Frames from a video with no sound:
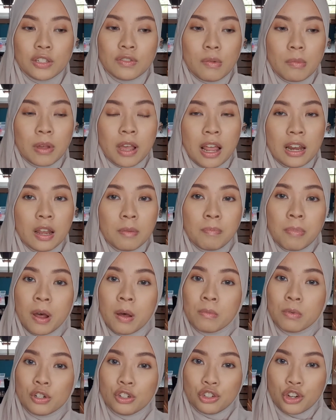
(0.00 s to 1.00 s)
from
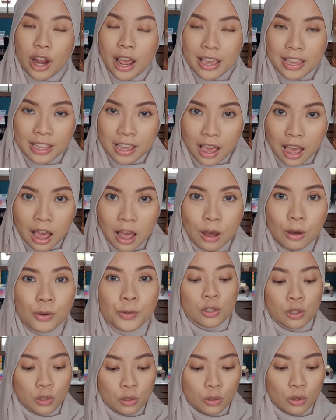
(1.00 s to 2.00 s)
ColourPop were drying
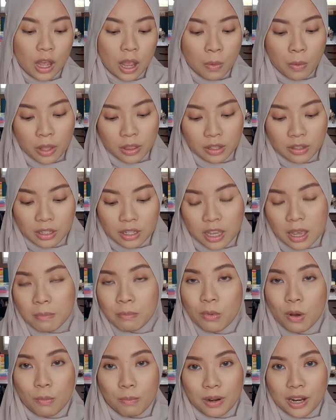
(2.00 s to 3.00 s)
out. So I wanted to get
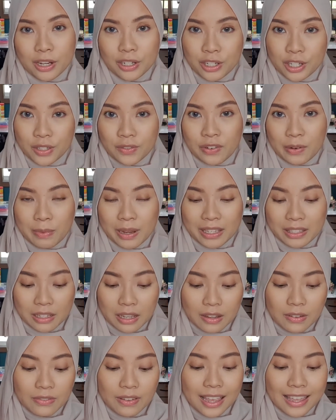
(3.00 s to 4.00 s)
more blushes for
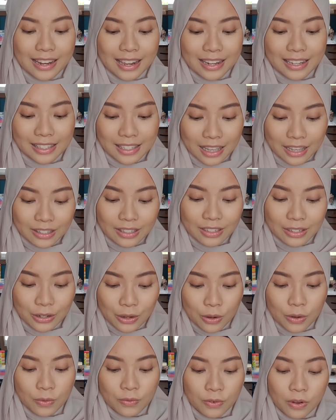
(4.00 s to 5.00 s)
myself. And I decided to
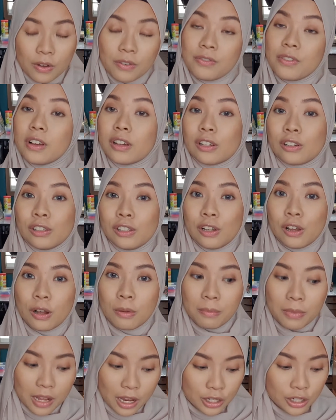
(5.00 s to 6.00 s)
go for Focallure
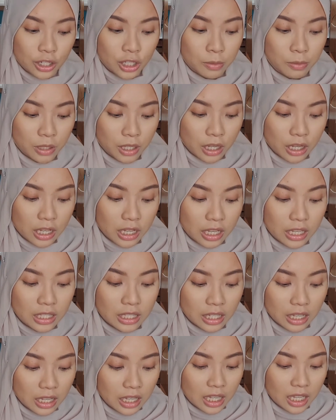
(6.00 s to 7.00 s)
blushes because
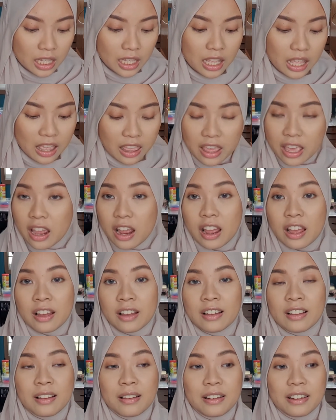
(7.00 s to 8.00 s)
they
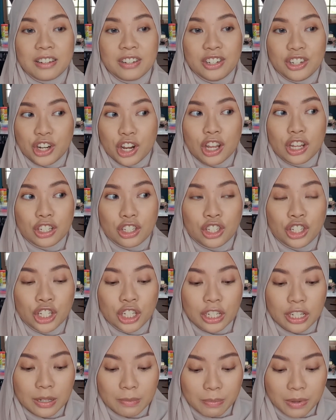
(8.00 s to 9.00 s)
are dirt
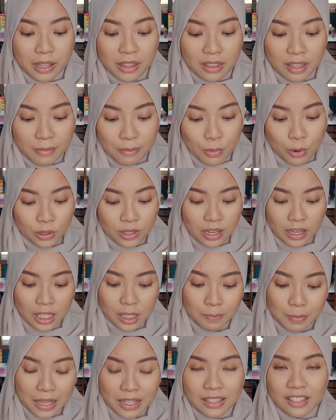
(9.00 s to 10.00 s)
cheap. The most
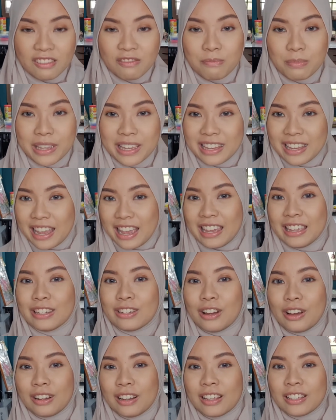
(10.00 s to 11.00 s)
expensive being
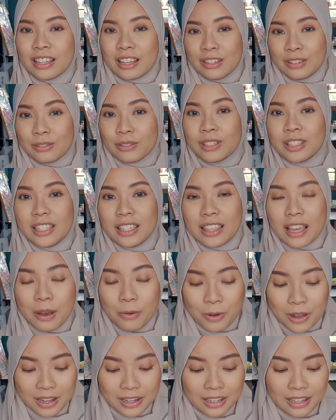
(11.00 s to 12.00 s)
$8, and you'll see that
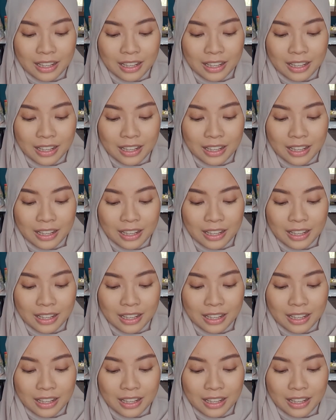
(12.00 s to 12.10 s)
one